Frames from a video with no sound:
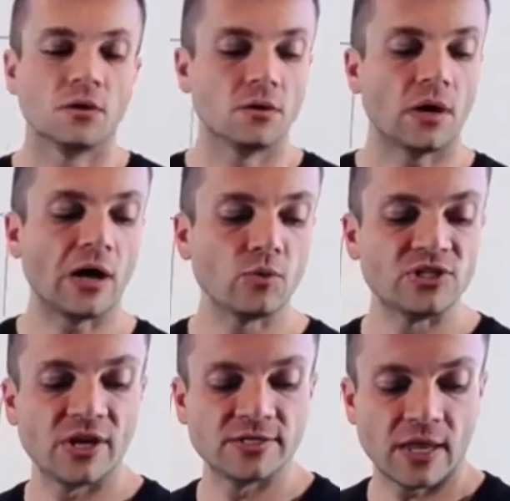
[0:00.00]
how do we
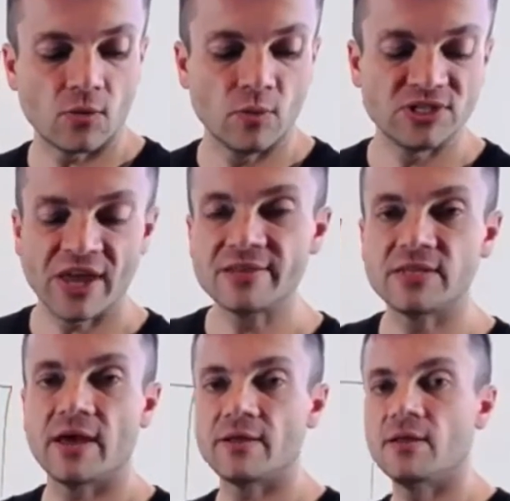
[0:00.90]
change that? We change
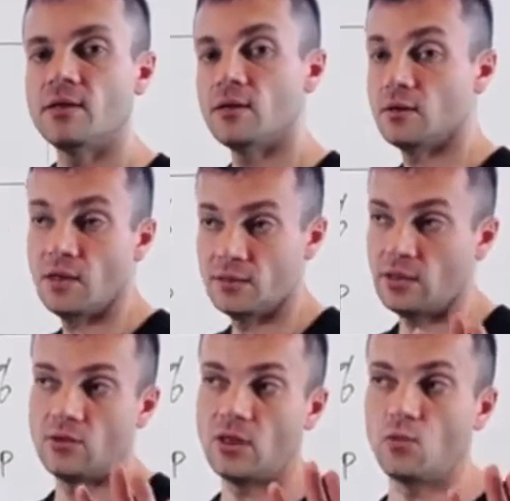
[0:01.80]
that,
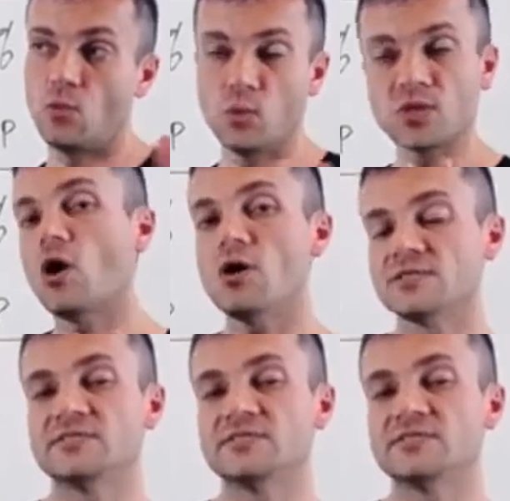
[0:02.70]
and what causes